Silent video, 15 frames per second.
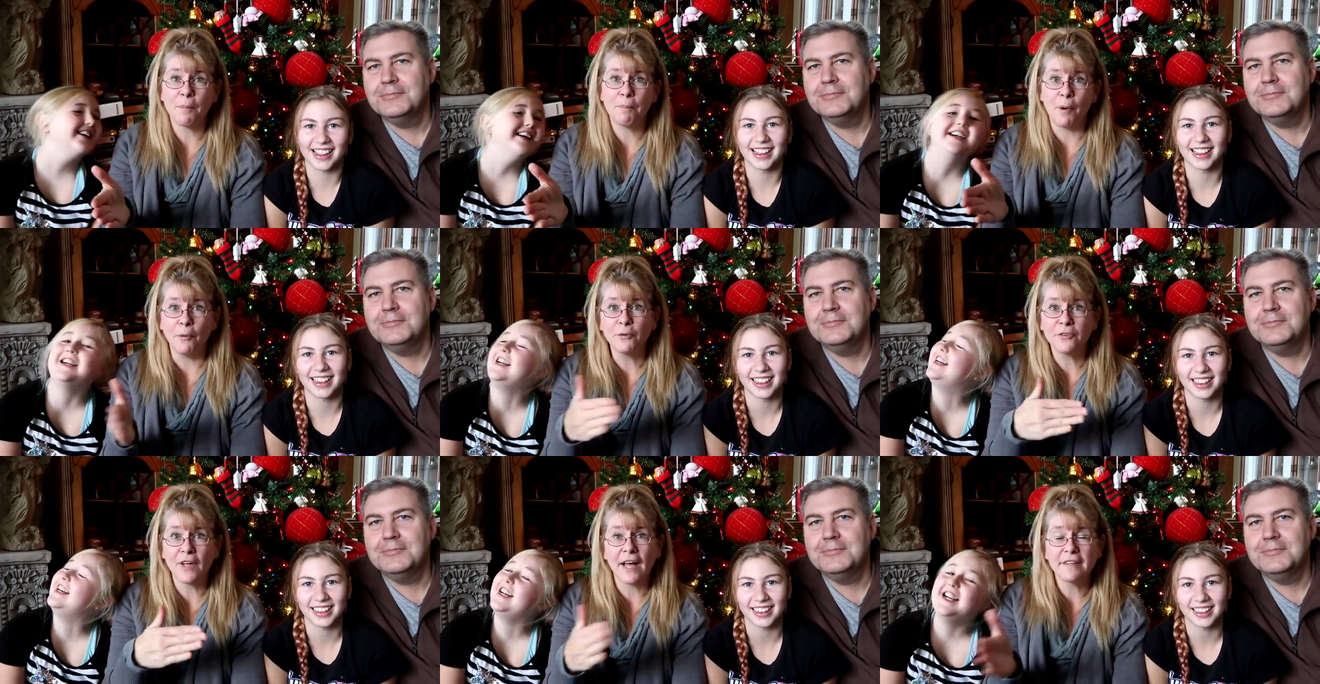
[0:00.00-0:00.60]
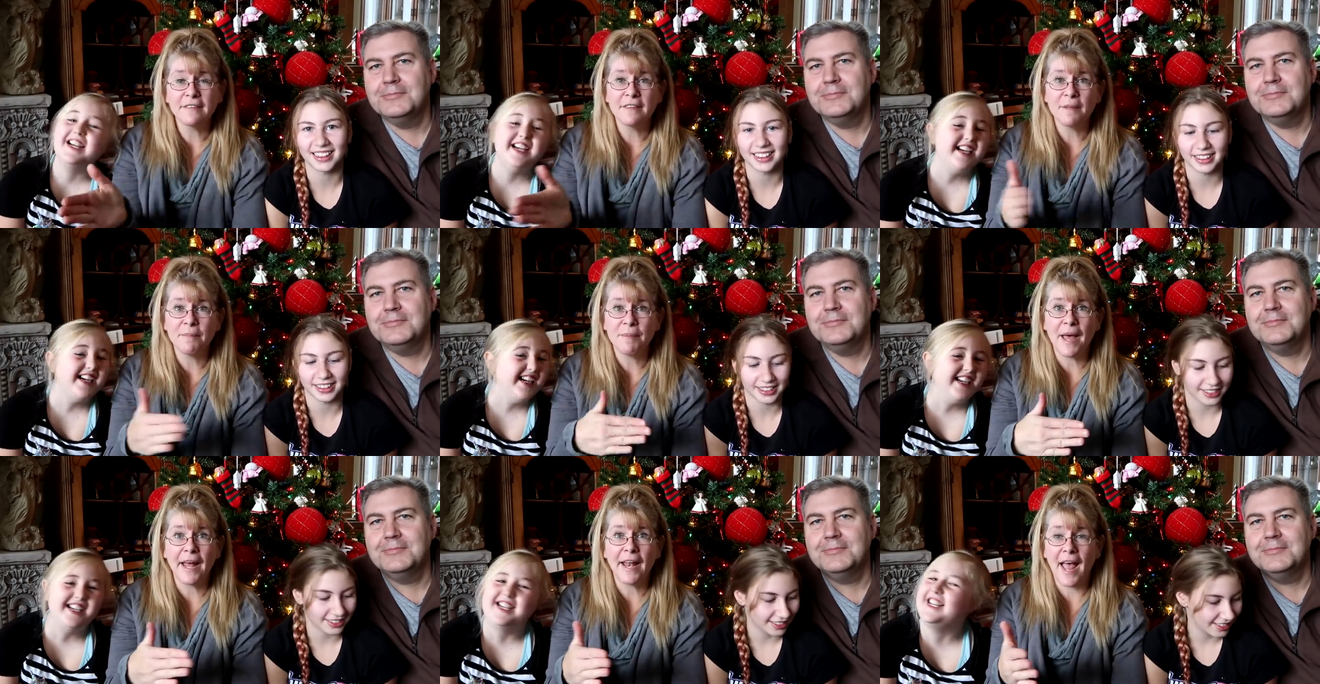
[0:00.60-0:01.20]
Speaker 1: so both sides of the
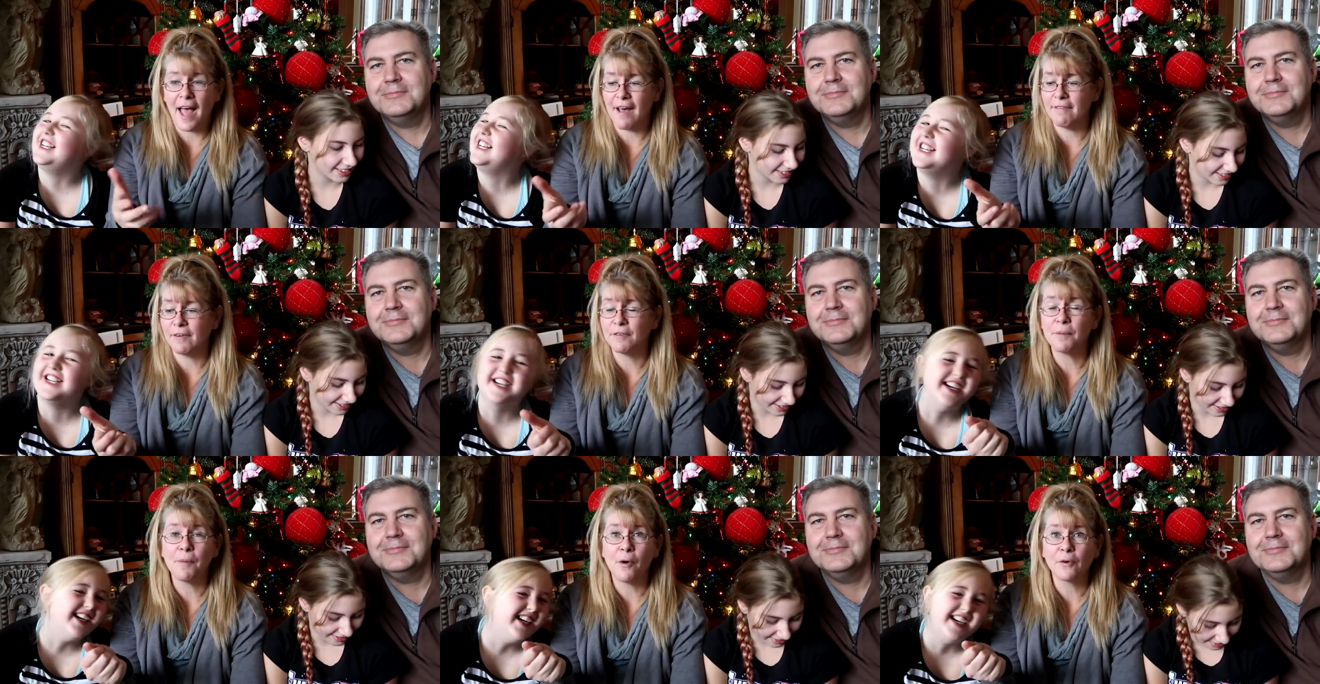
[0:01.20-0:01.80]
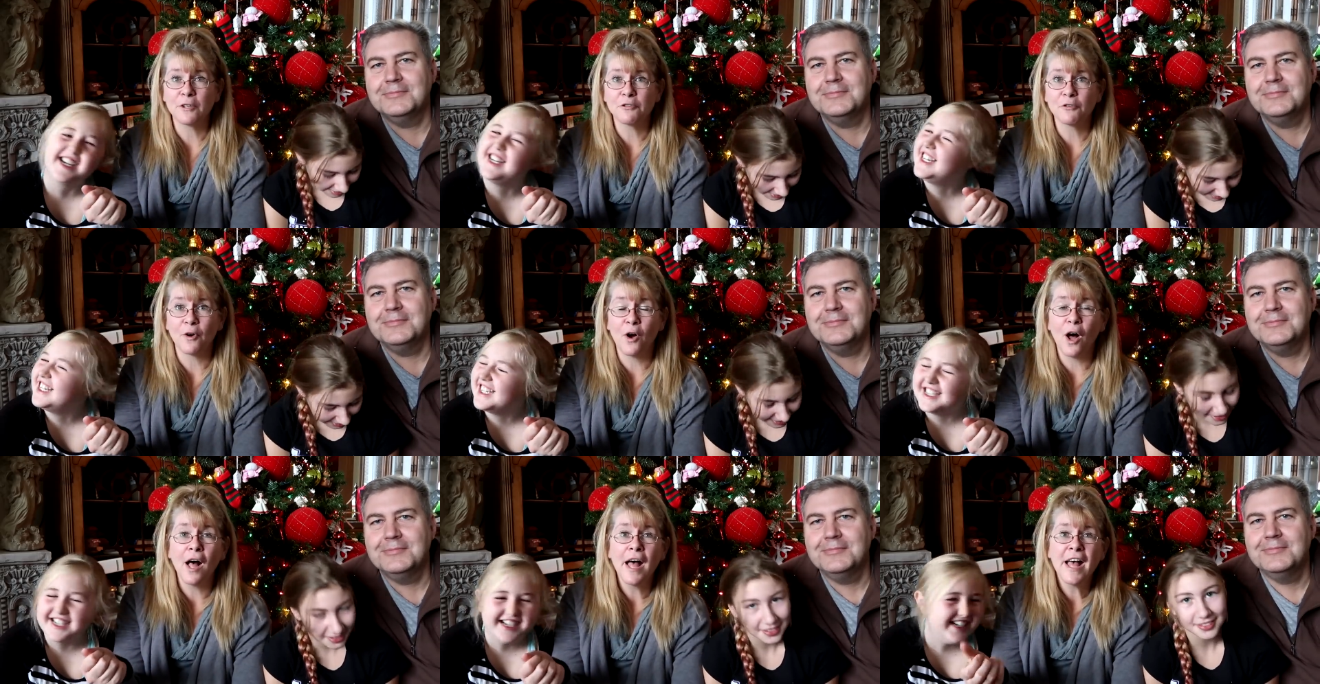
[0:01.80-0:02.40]
bed have a remote
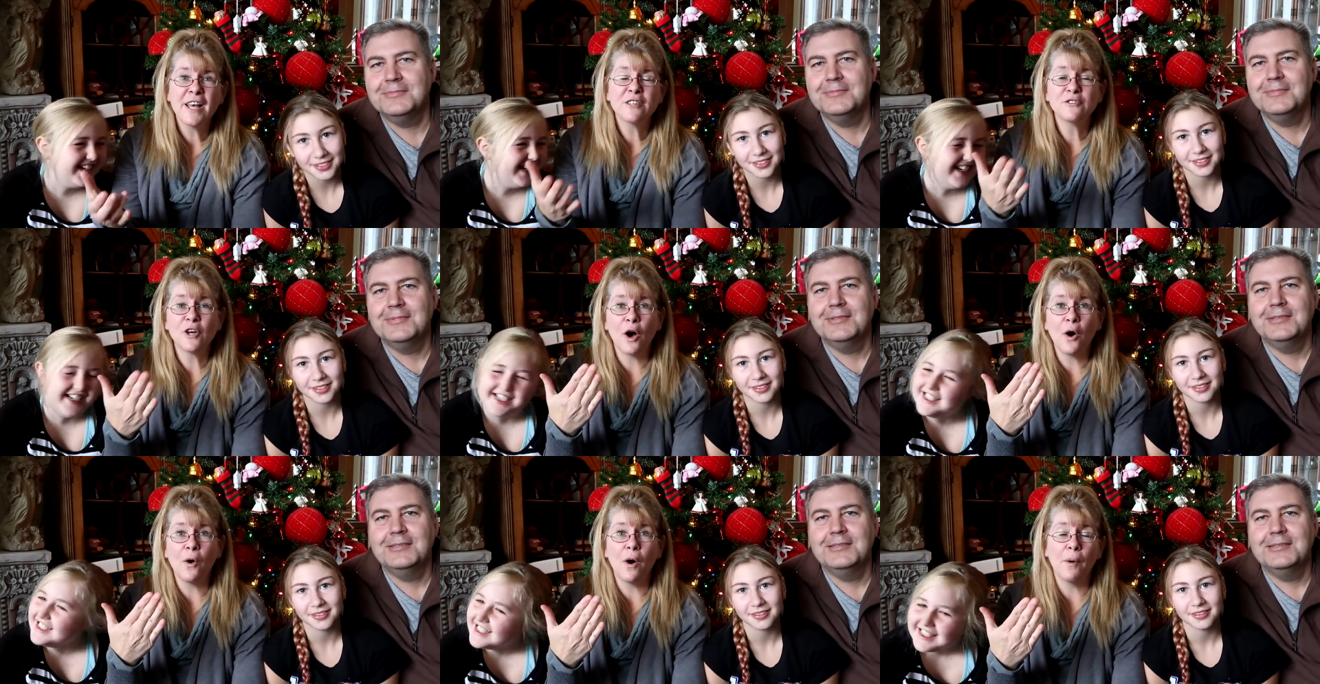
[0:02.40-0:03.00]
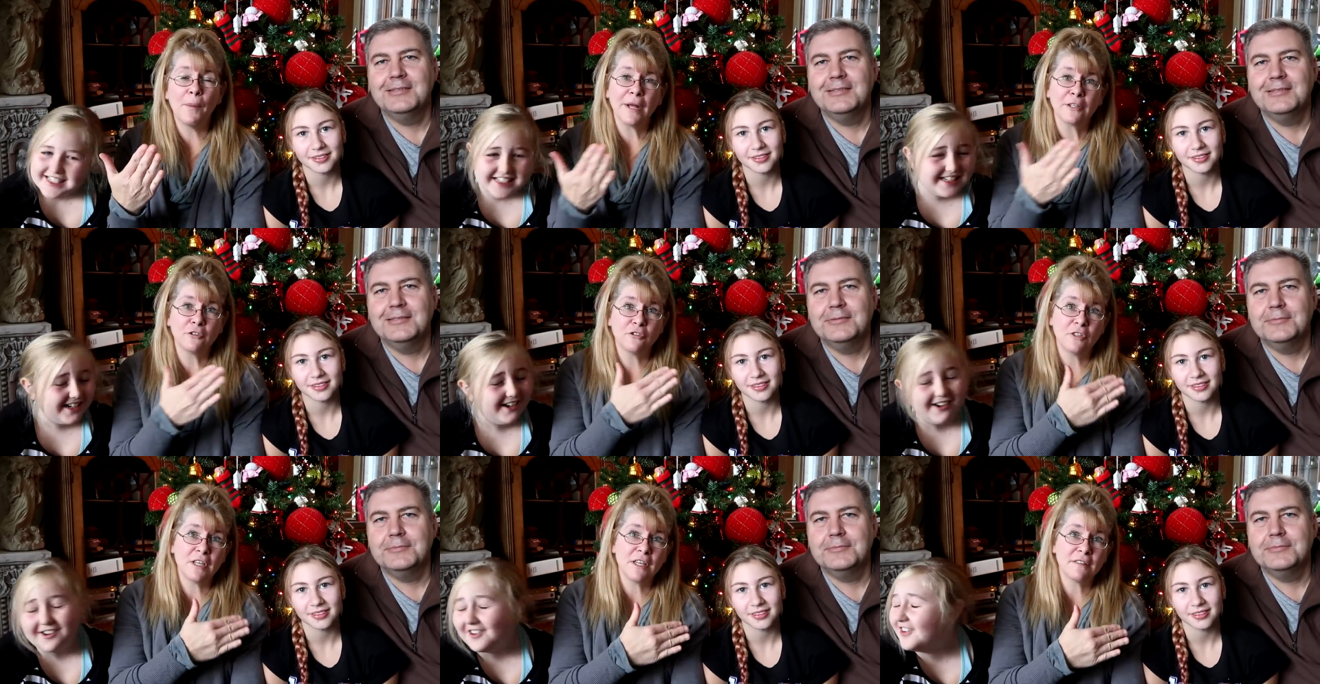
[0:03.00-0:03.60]
control. So when
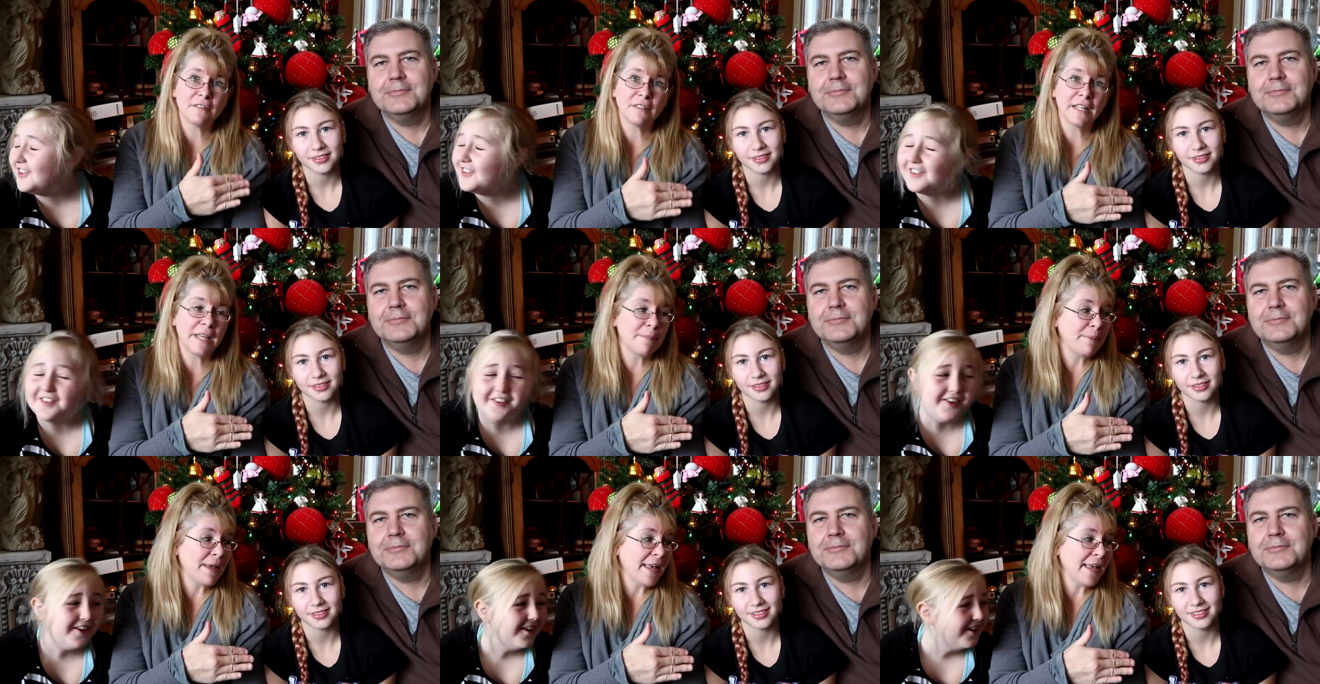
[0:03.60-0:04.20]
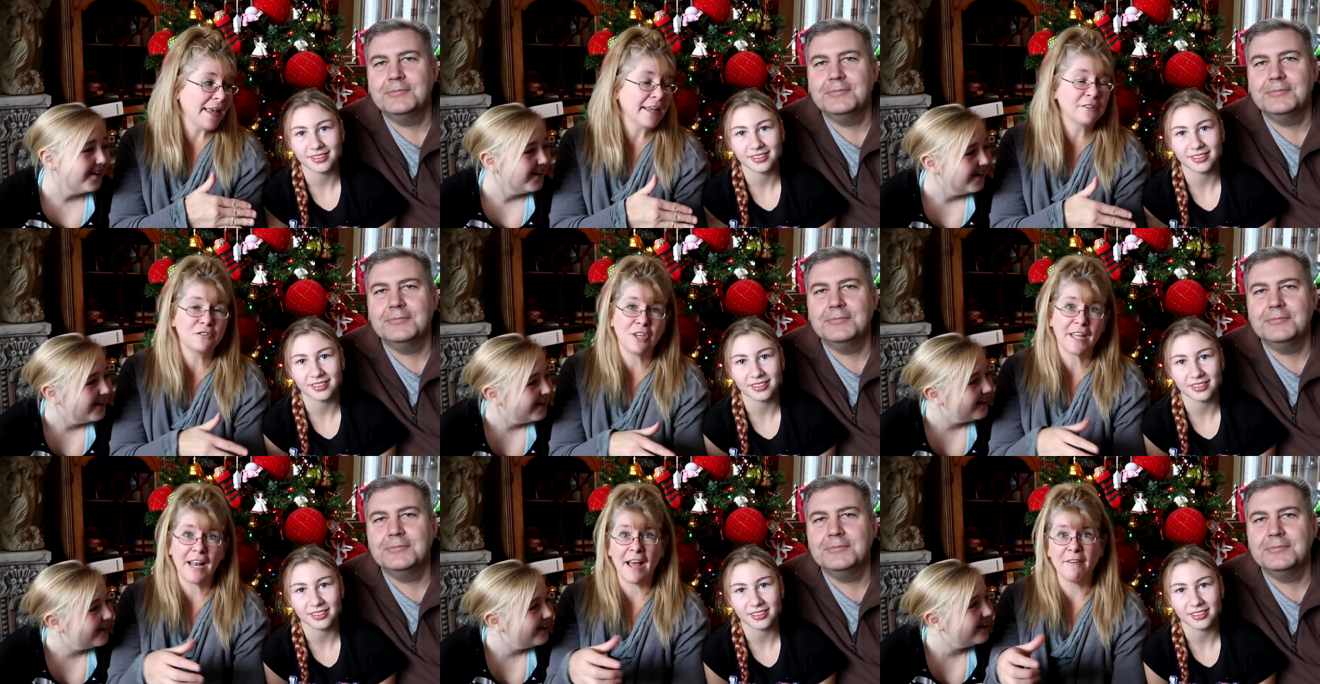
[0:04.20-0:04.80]
she's sleeping,
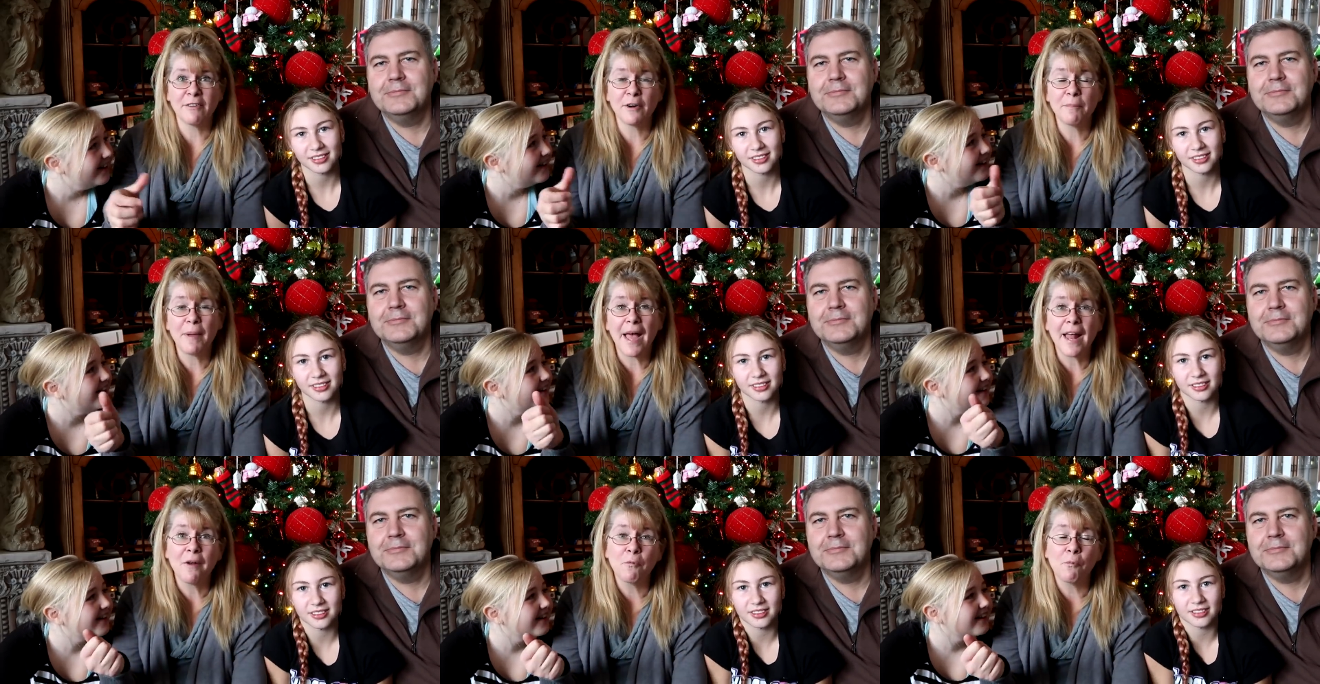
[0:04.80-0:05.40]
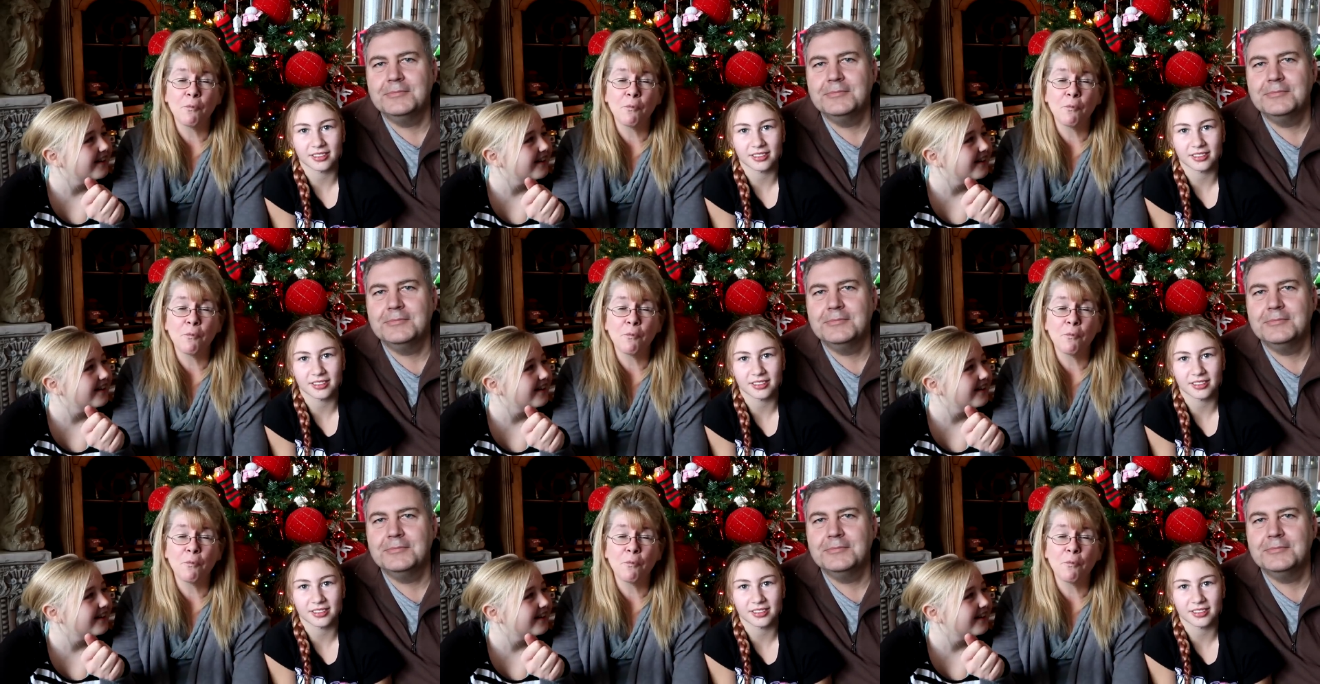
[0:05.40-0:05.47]
she can have her bed